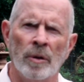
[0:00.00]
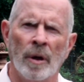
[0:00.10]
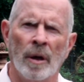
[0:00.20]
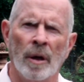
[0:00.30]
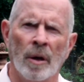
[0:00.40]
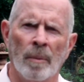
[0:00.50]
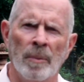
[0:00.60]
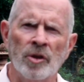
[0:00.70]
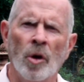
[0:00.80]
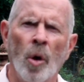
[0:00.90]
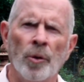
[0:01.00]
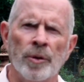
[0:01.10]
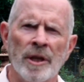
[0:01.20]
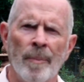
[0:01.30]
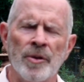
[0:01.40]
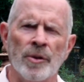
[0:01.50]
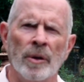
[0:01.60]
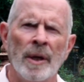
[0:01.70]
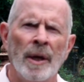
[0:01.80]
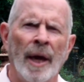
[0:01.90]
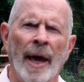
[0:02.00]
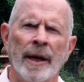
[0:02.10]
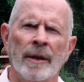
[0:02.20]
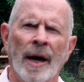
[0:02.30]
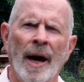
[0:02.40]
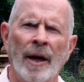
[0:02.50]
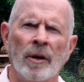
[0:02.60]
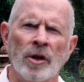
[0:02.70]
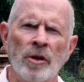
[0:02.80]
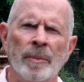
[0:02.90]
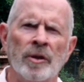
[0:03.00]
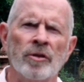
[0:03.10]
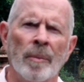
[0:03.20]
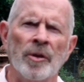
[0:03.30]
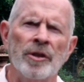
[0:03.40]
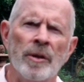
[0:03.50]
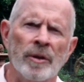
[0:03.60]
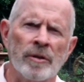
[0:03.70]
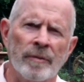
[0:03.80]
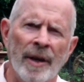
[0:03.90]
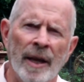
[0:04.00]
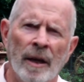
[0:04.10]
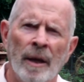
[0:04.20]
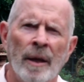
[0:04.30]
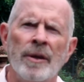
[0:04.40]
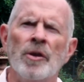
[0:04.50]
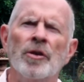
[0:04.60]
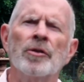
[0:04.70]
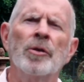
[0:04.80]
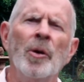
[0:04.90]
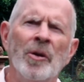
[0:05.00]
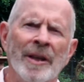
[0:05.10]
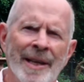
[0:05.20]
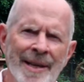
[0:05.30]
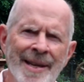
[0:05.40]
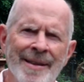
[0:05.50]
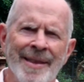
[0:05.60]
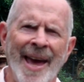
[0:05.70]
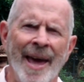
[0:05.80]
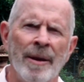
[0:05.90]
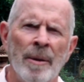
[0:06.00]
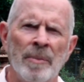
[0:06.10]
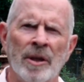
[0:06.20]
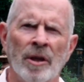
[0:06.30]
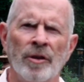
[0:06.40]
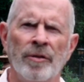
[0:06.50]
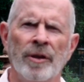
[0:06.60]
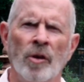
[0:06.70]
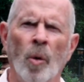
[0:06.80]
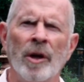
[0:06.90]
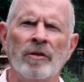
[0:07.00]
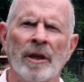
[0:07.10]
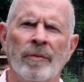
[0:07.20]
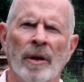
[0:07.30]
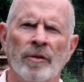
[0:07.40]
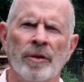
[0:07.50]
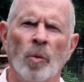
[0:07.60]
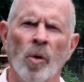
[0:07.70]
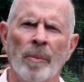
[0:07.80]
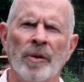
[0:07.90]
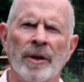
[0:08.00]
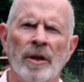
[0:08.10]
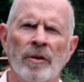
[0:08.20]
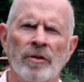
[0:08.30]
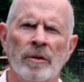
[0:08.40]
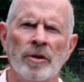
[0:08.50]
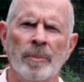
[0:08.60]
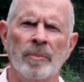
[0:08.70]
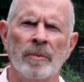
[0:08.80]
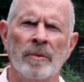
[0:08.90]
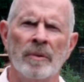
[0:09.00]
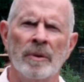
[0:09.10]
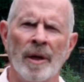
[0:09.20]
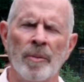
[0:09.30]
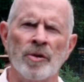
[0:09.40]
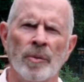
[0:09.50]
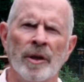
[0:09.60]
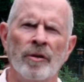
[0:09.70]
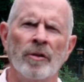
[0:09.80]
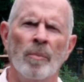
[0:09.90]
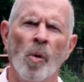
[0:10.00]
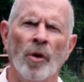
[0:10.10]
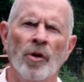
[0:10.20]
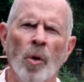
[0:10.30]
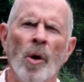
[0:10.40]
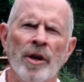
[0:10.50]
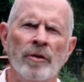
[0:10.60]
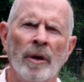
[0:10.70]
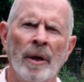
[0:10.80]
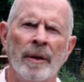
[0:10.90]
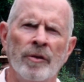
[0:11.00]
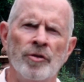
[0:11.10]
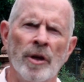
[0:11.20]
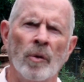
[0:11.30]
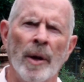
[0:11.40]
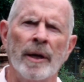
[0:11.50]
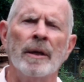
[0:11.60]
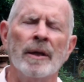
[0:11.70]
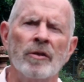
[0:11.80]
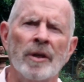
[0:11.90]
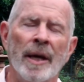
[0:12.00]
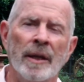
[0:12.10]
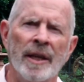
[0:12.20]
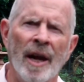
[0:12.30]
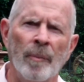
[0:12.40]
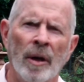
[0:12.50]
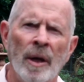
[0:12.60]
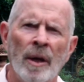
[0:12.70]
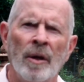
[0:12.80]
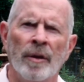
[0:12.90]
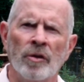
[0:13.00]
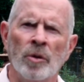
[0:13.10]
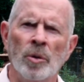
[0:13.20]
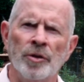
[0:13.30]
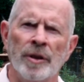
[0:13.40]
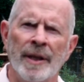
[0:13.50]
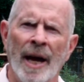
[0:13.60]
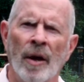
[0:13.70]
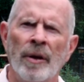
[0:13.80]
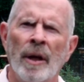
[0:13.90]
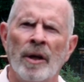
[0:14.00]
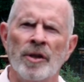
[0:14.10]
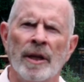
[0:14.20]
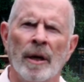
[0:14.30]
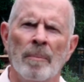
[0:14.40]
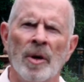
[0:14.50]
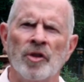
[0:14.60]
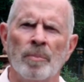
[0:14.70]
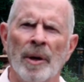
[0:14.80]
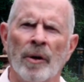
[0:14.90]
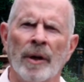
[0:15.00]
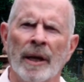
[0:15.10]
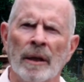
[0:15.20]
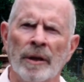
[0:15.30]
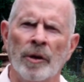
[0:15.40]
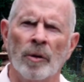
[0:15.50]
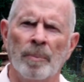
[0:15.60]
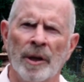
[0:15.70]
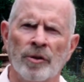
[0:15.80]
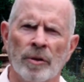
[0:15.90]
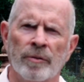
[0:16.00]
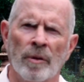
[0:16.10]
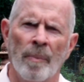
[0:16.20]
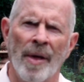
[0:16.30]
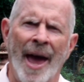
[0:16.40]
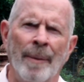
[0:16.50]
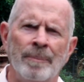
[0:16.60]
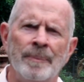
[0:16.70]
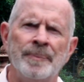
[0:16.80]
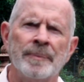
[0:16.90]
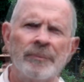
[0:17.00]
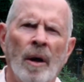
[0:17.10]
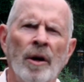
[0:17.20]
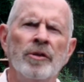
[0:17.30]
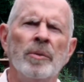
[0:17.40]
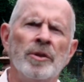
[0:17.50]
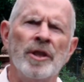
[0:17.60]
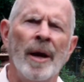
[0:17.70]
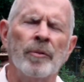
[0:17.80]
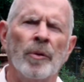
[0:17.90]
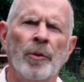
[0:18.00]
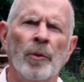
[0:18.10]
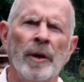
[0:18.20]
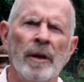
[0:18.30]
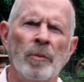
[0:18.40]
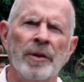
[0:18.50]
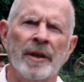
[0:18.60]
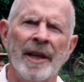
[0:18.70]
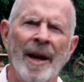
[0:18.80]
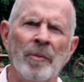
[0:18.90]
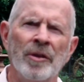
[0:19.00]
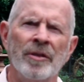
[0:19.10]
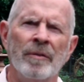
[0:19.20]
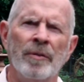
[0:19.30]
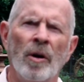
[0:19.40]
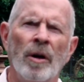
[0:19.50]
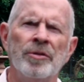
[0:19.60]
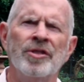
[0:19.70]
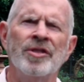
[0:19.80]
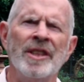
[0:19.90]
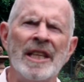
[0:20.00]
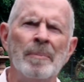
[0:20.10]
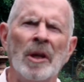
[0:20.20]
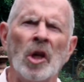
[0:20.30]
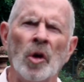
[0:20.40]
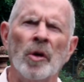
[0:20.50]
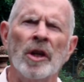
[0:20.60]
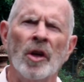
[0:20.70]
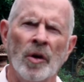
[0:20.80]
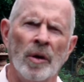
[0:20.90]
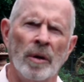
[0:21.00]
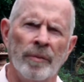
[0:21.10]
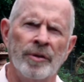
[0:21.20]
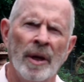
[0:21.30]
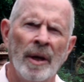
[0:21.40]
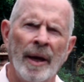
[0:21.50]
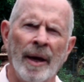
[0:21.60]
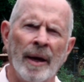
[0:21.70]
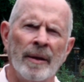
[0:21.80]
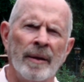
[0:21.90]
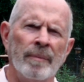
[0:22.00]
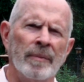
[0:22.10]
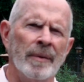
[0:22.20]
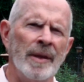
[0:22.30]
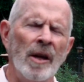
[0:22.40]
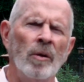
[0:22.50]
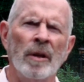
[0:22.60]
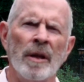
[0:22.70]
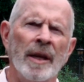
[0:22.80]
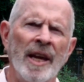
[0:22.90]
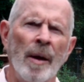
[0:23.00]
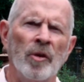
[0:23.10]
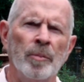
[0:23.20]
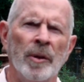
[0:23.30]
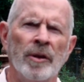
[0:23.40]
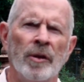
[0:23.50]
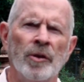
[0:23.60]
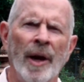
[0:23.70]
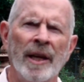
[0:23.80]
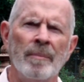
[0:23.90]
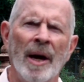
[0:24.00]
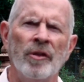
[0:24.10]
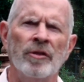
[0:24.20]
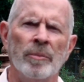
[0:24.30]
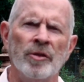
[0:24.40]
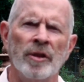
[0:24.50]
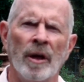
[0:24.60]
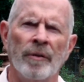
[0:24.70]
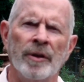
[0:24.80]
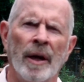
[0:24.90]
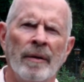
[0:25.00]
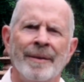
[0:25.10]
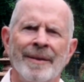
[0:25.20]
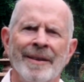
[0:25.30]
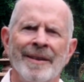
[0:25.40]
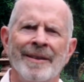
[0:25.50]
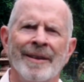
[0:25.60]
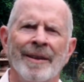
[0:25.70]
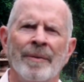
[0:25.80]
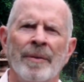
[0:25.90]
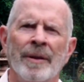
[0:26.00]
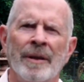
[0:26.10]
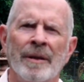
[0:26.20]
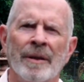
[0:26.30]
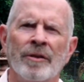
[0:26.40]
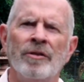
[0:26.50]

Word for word: a, a, much colder temperature. And in the hot, humid summers here in Savannah, you certainly need that because the noise level, as the warmer the chip temperature is, the more noise is generated inside the camera. This cools it down and you get a much better and cleaner picture from that. Also in chapter three with the cameras involves steep learning curves. And not only the cameras, but the tracking mounts themselves. I, the uh, the uh,